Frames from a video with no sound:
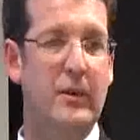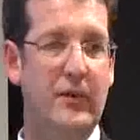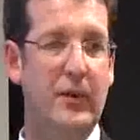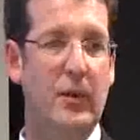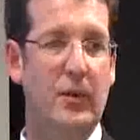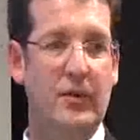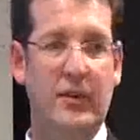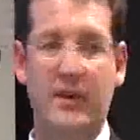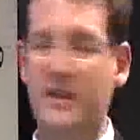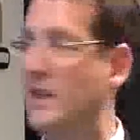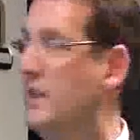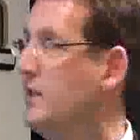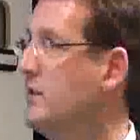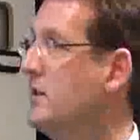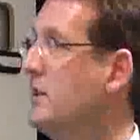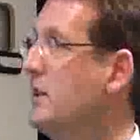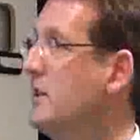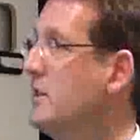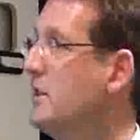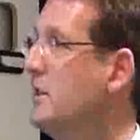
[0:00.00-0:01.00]
from the filtering
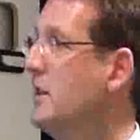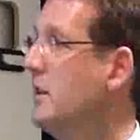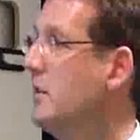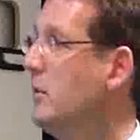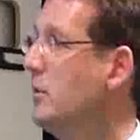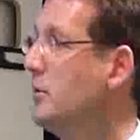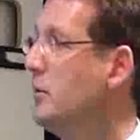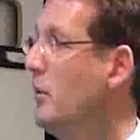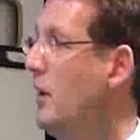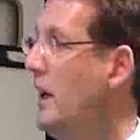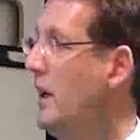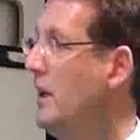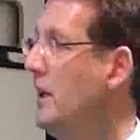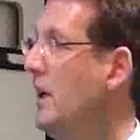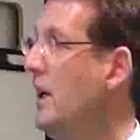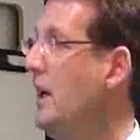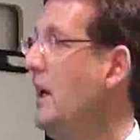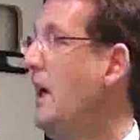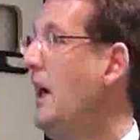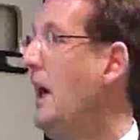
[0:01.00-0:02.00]
density at t equals
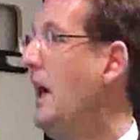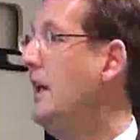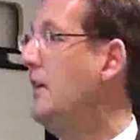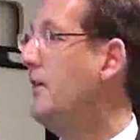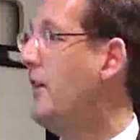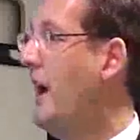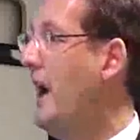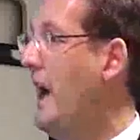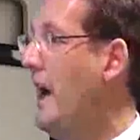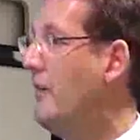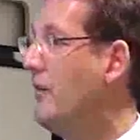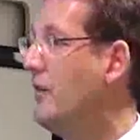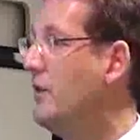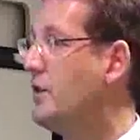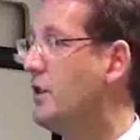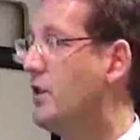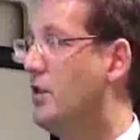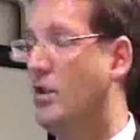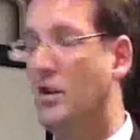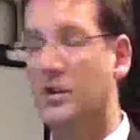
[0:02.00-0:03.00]
1. And if I
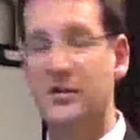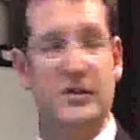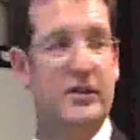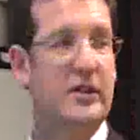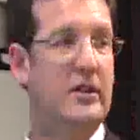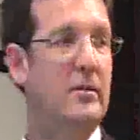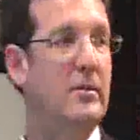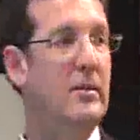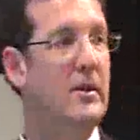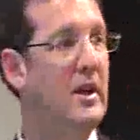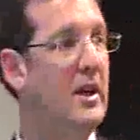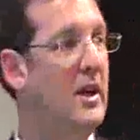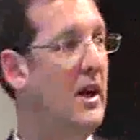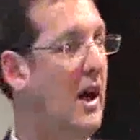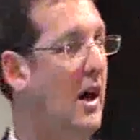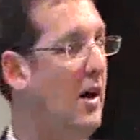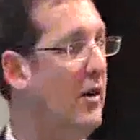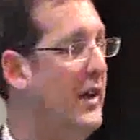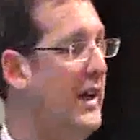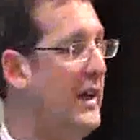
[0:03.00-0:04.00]
average across them,
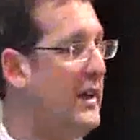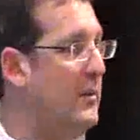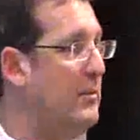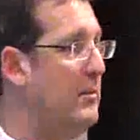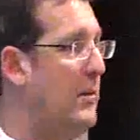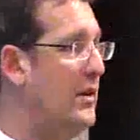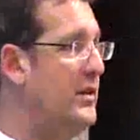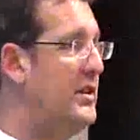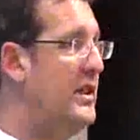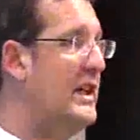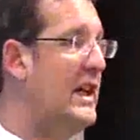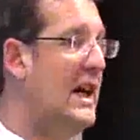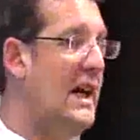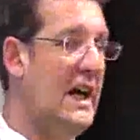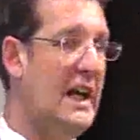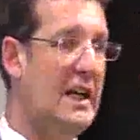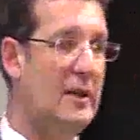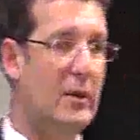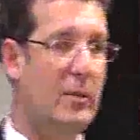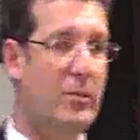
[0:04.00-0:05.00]
I'll get a Monte
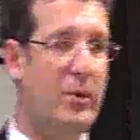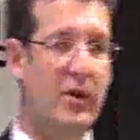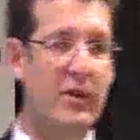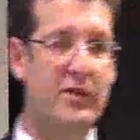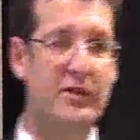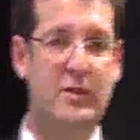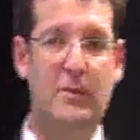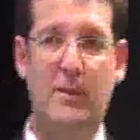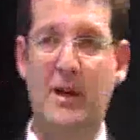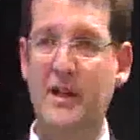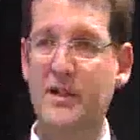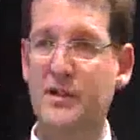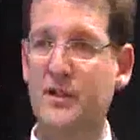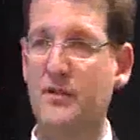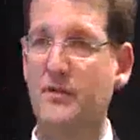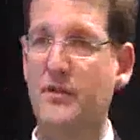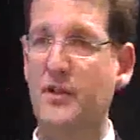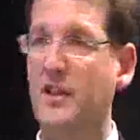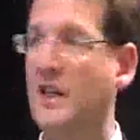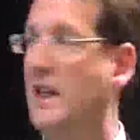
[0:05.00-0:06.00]
Carlo
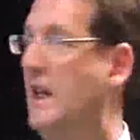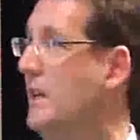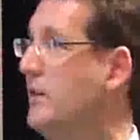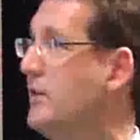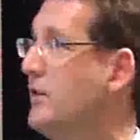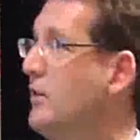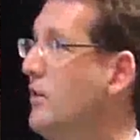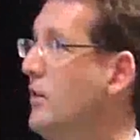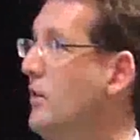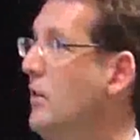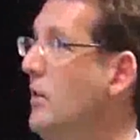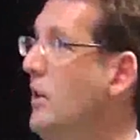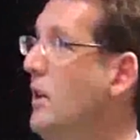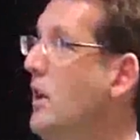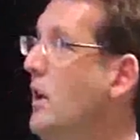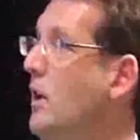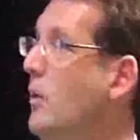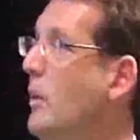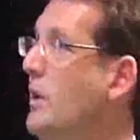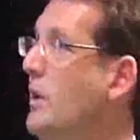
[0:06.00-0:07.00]
approximation for the integral,